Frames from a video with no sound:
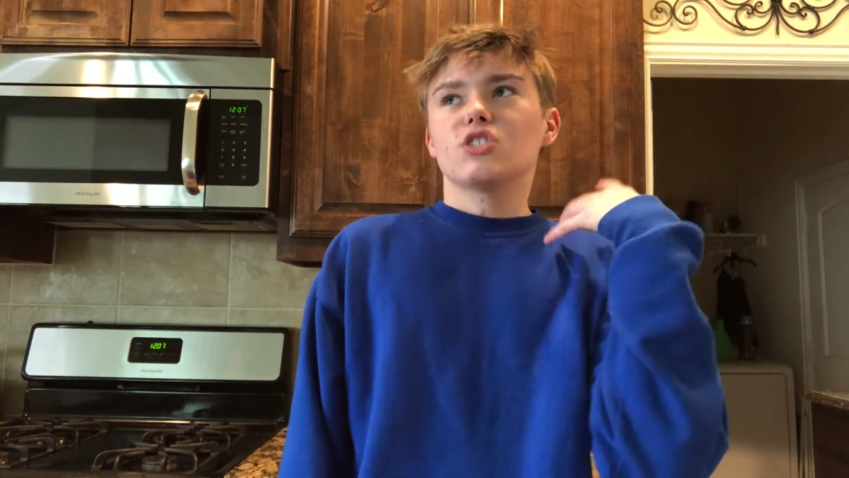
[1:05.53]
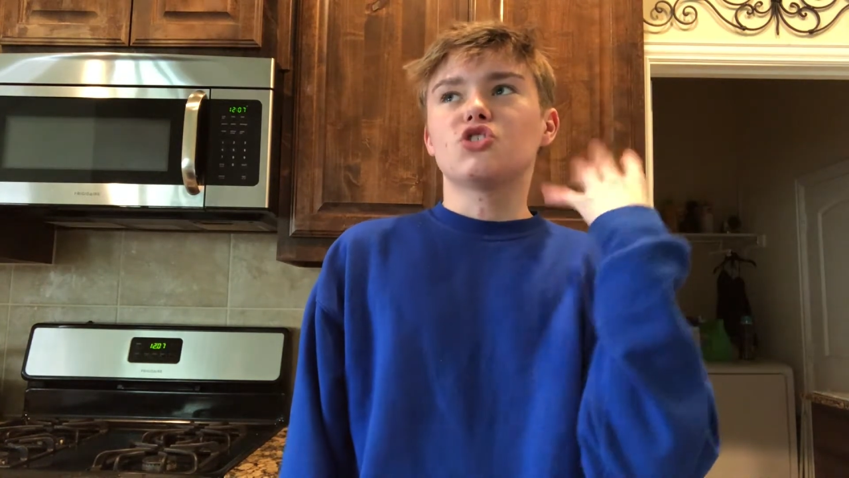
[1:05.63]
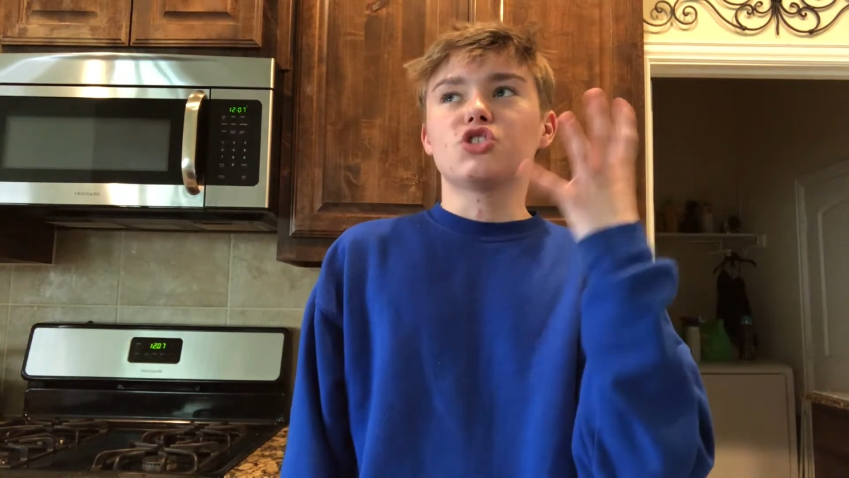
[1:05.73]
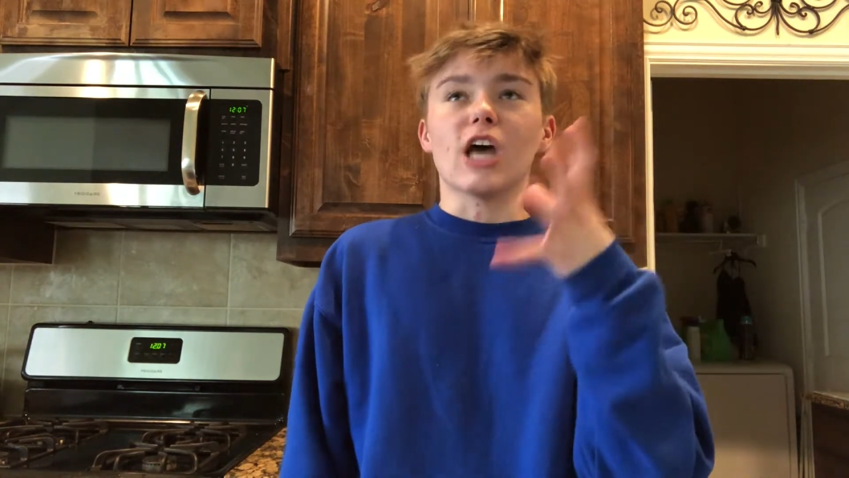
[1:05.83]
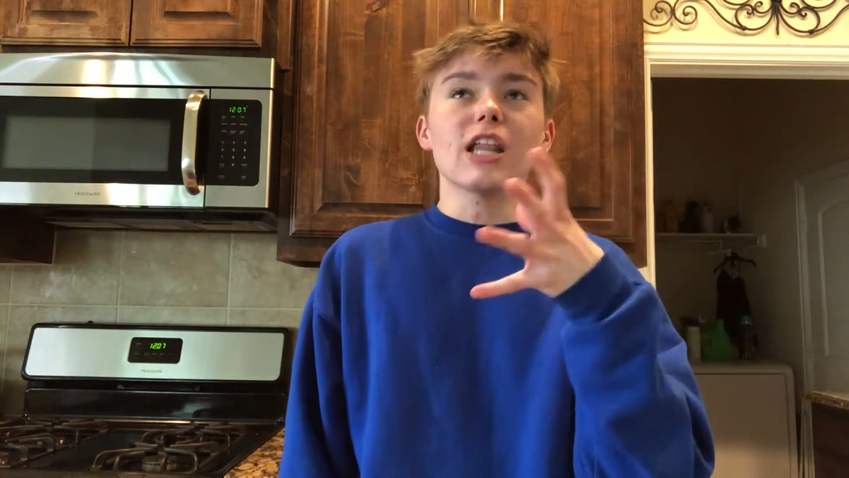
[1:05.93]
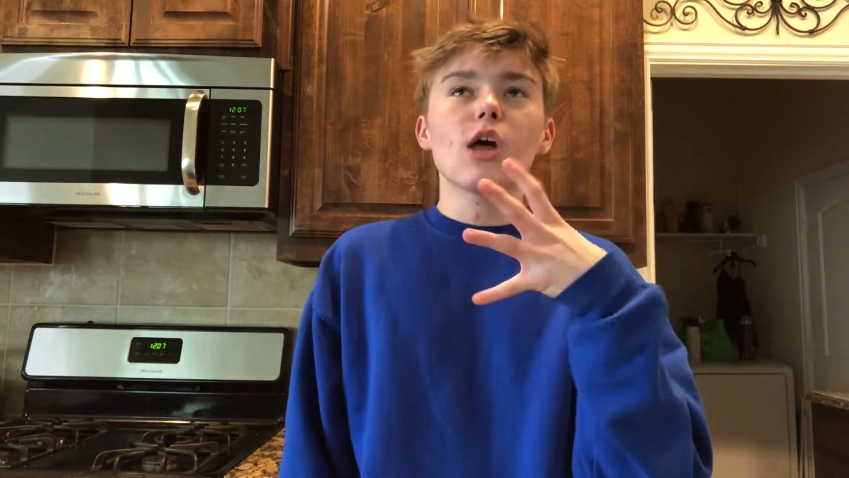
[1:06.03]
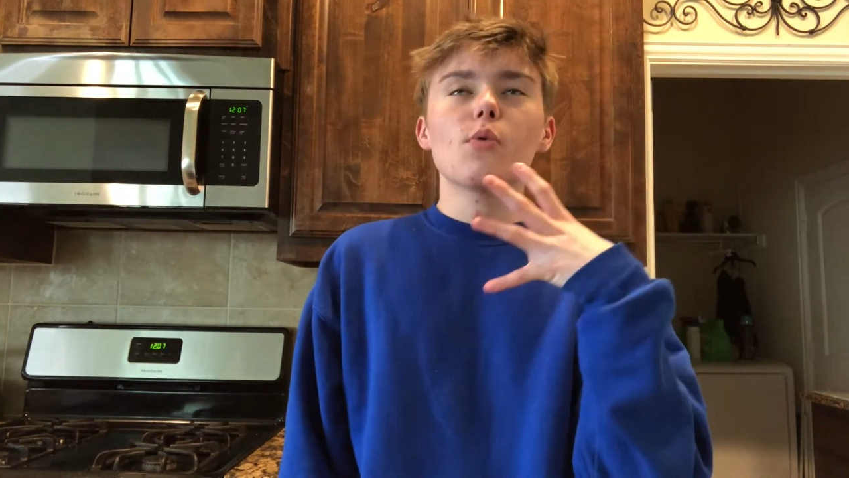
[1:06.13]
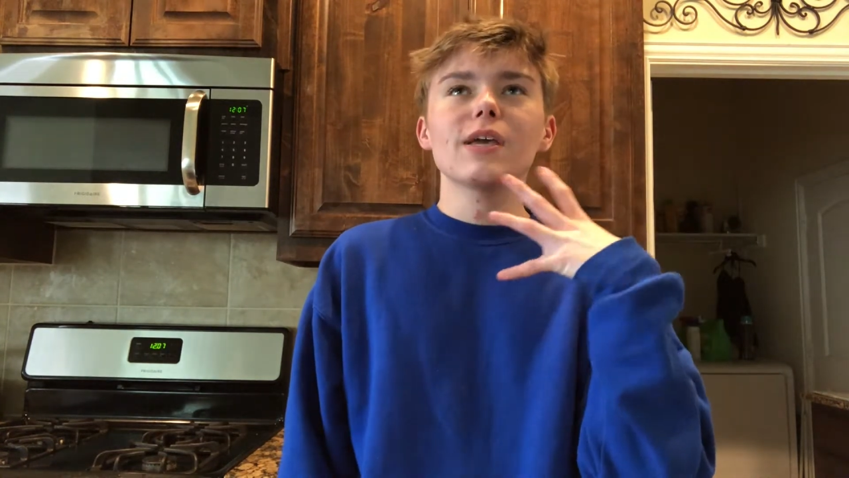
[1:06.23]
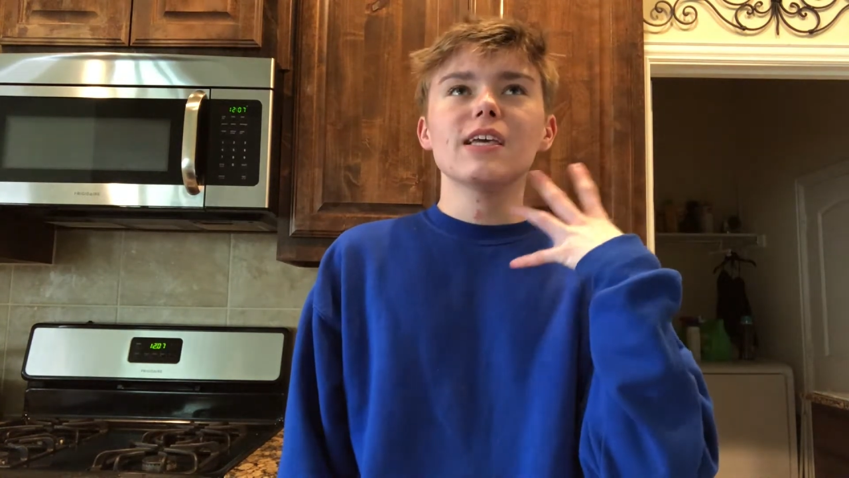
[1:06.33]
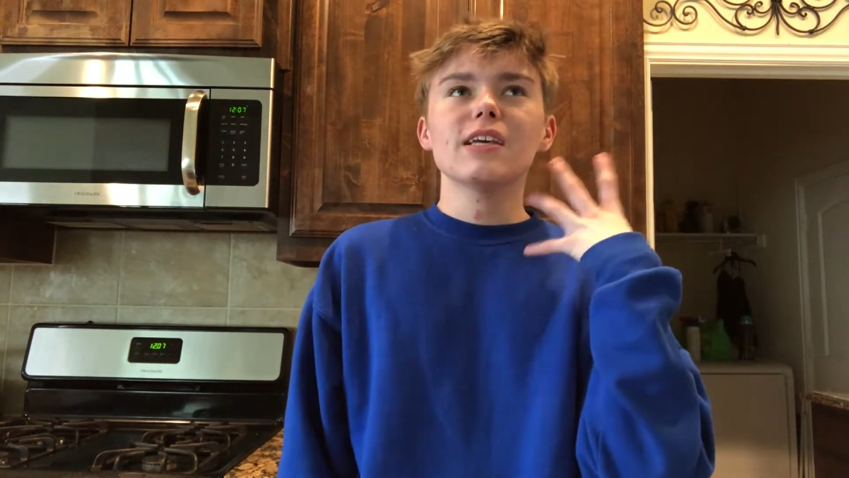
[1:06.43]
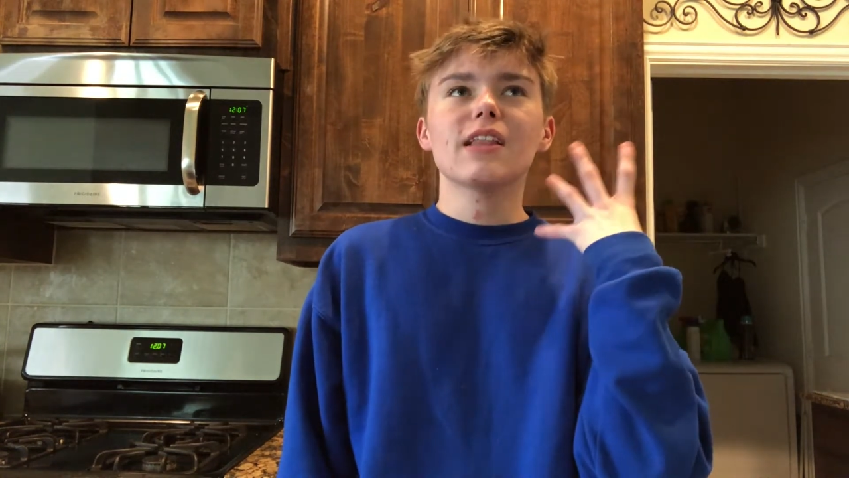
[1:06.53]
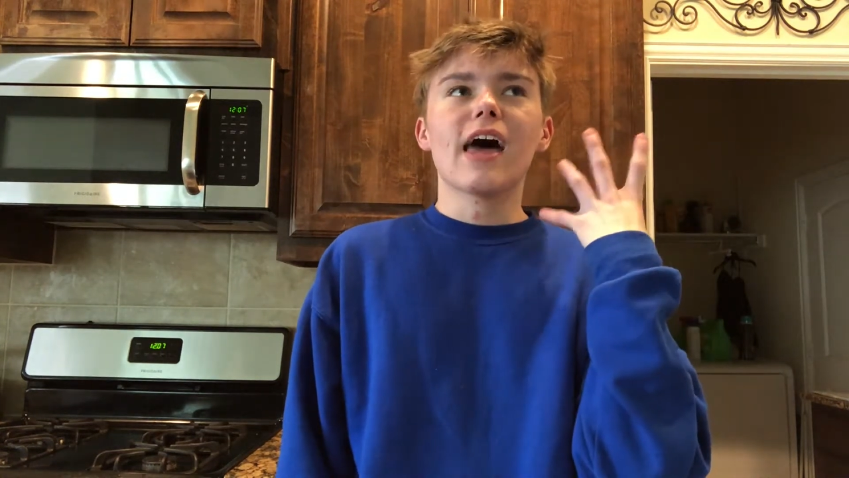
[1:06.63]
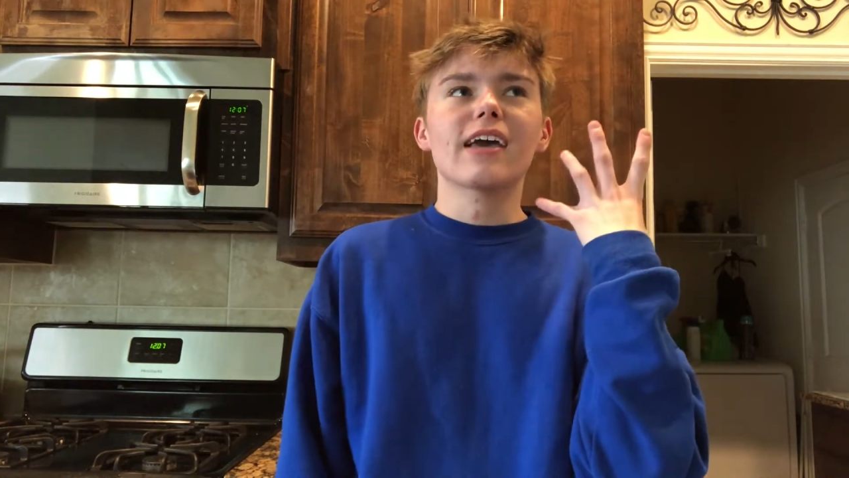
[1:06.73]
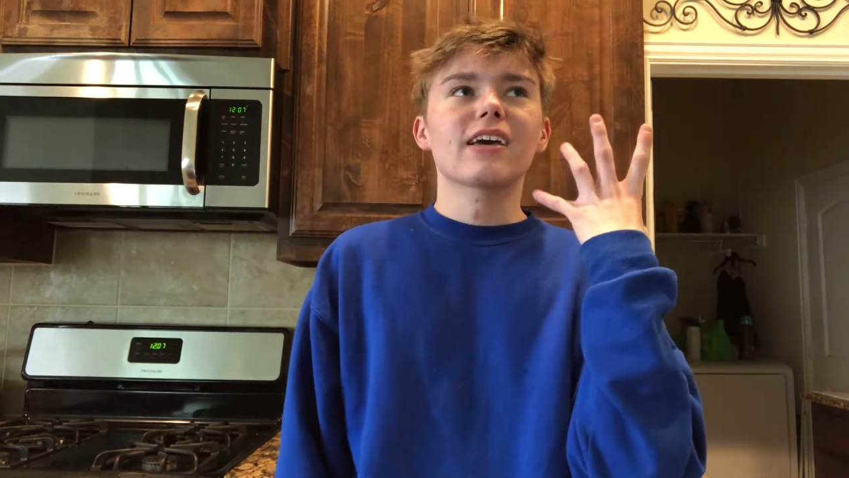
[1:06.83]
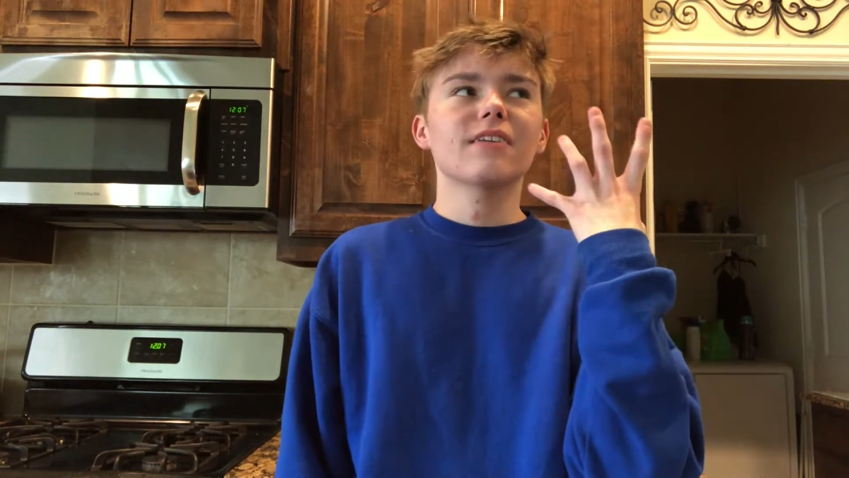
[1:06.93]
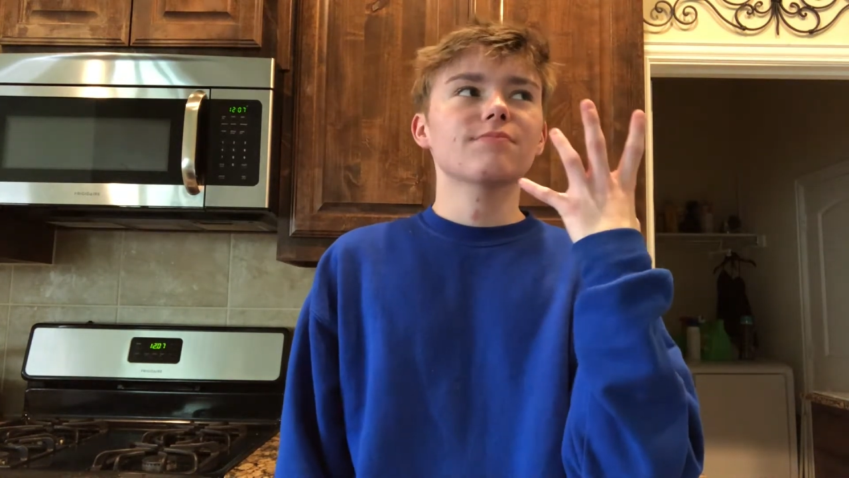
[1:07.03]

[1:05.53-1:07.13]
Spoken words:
jello-y, like